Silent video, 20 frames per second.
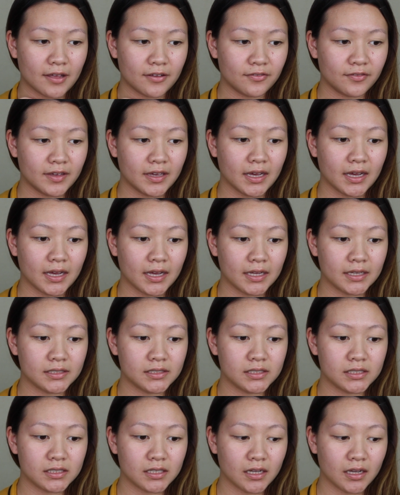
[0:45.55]
I've
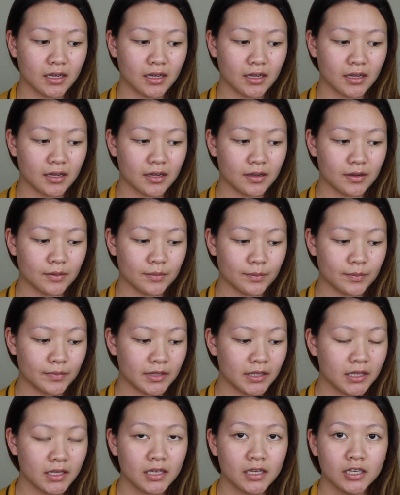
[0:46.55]
got
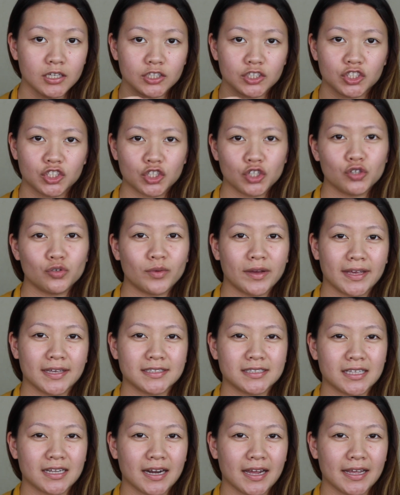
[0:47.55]
two
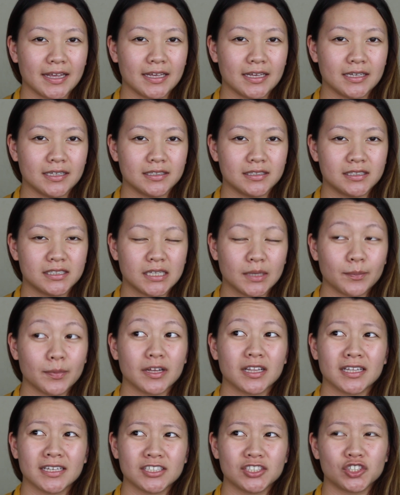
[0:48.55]
ways that I
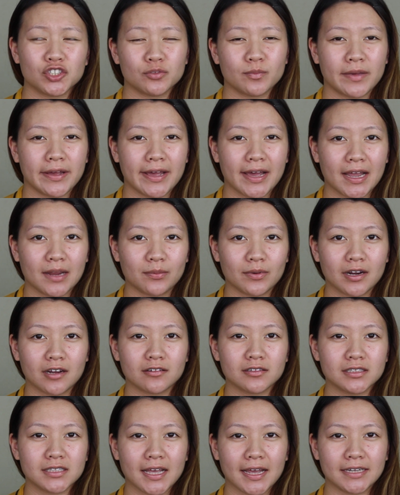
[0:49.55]
typically do my
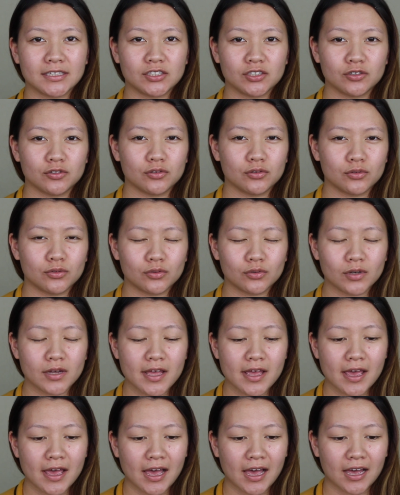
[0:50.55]
eyebrows. I do
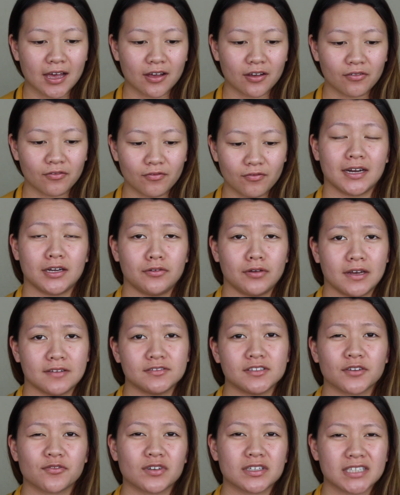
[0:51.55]
have
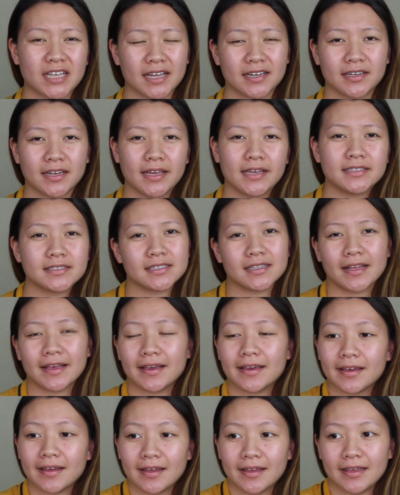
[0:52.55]
different techniques
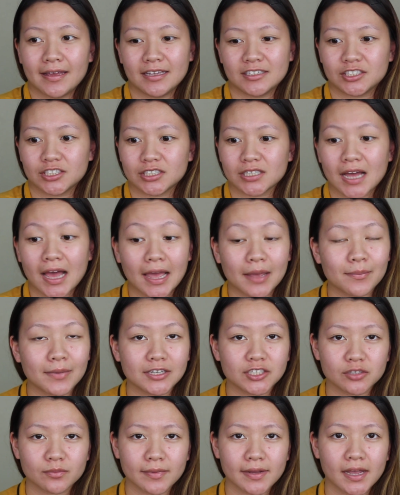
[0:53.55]
like each time I
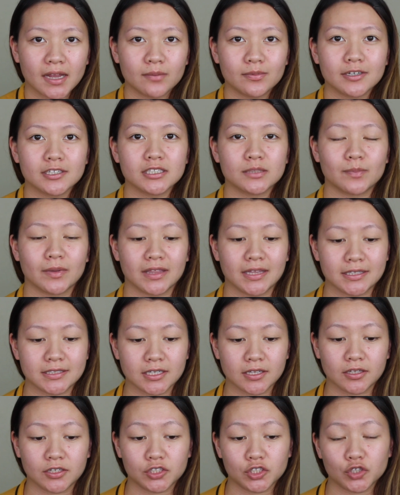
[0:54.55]
do my eyebrows, but these
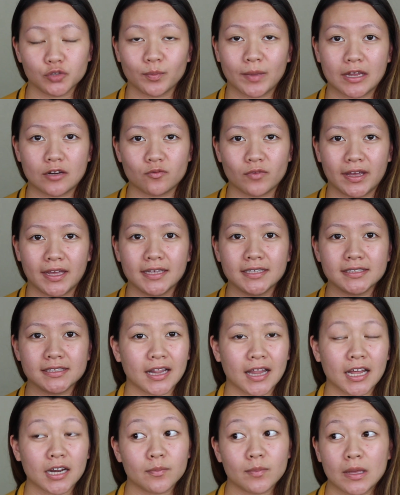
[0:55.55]
are the two main ways. A
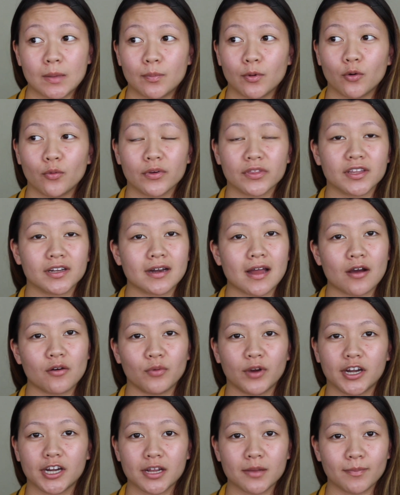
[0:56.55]
lot of people, when they're not
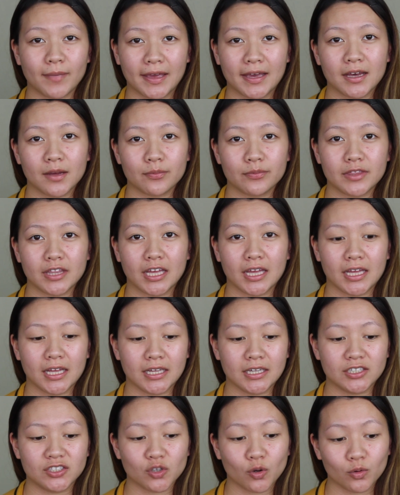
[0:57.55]
wearing makeup,
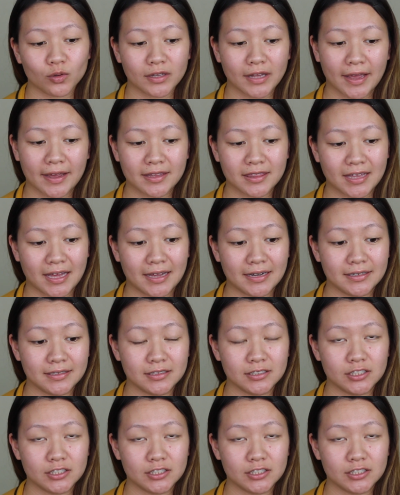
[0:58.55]
they don't like that